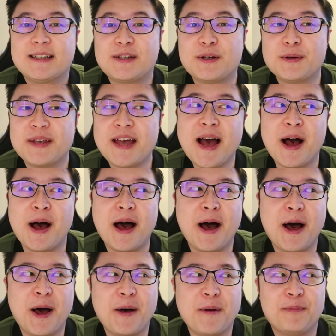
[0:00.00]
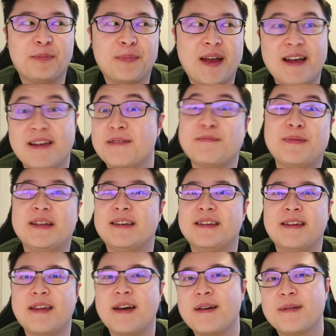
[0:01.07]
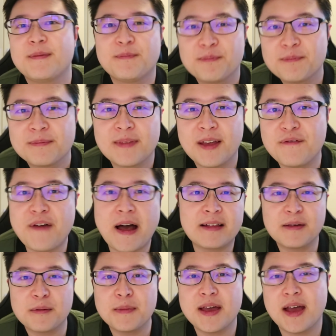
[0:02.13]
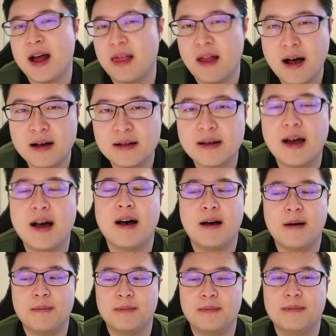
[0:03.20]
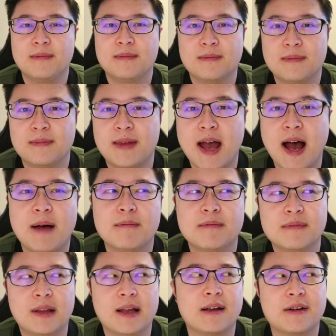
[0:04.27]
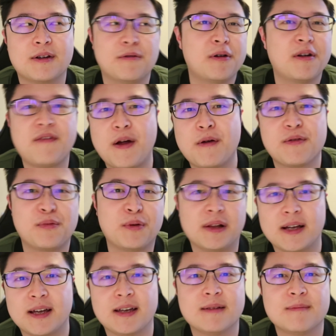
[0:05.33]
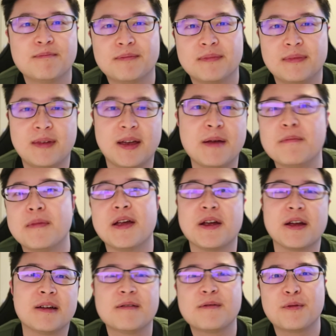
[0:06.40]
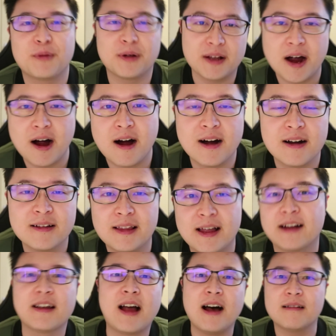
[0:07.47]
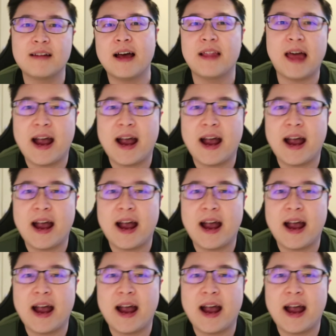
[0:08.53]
So yeah, it's been affecting me a lot. Coronavirus really hit me really hard. I'm not